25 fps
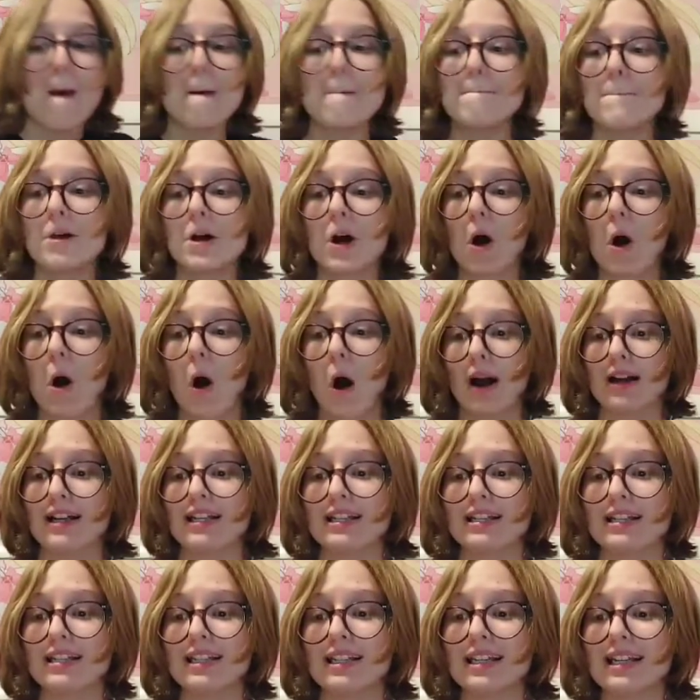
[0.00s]
But
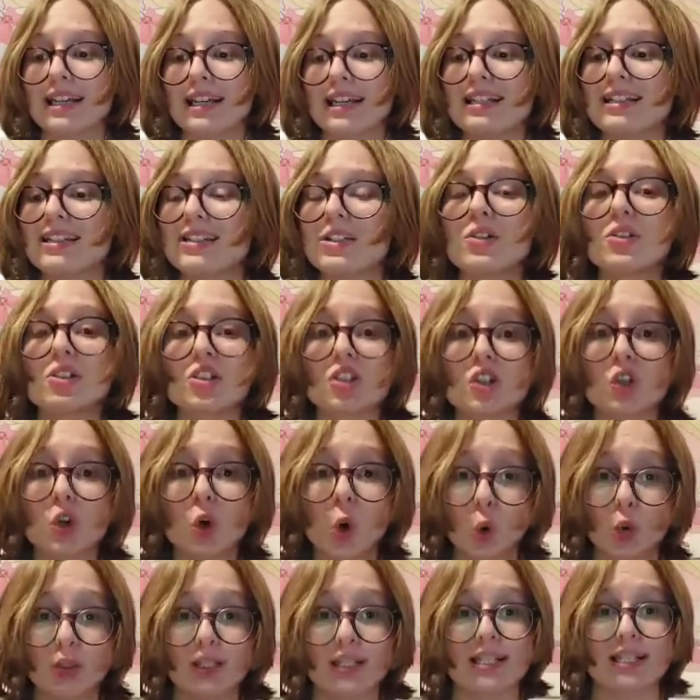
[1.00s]
honestly, it's still such a
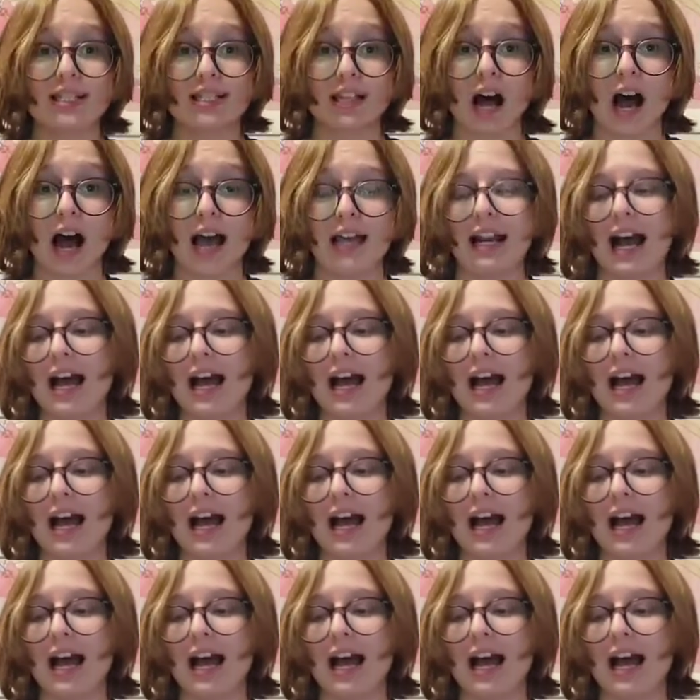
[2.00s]
cool design.